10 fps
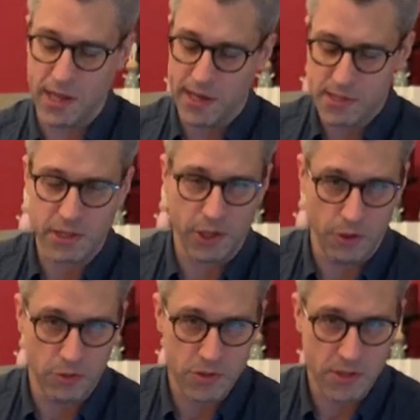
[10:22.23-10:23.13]
It is
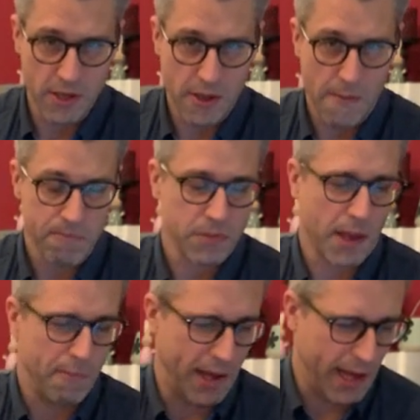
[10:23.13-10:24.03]
closed,
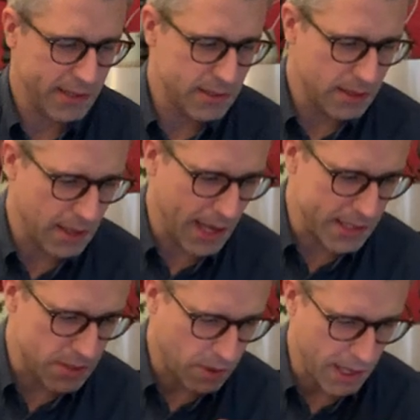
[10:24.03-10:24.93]
but
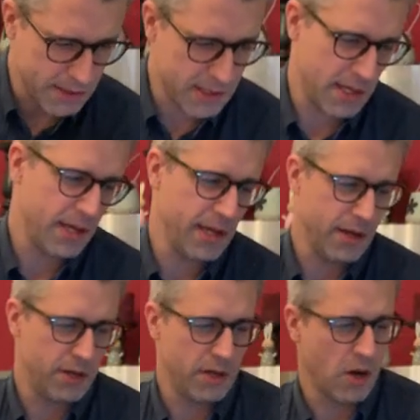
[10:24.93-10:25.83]
as you can see
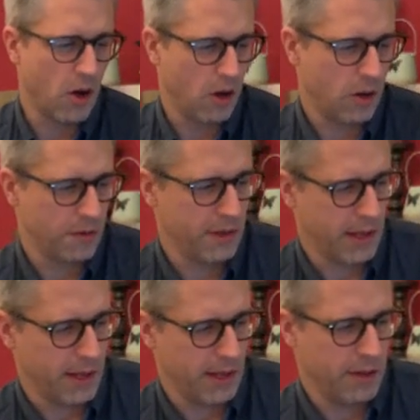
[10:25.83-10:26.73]
here on
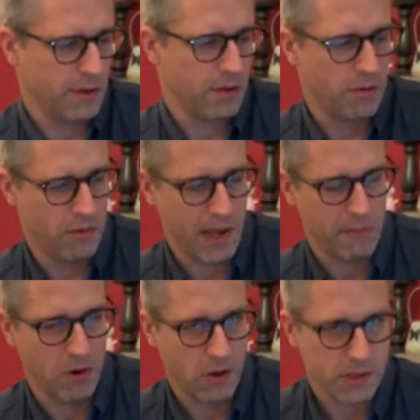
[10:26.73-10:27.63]
the
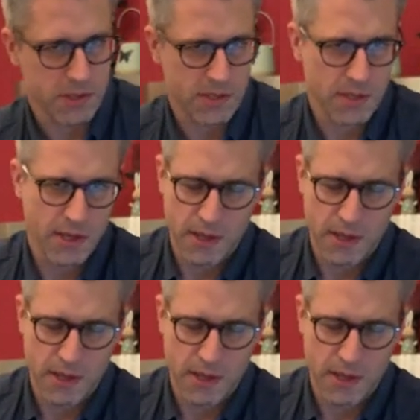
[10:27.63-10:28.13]
red box,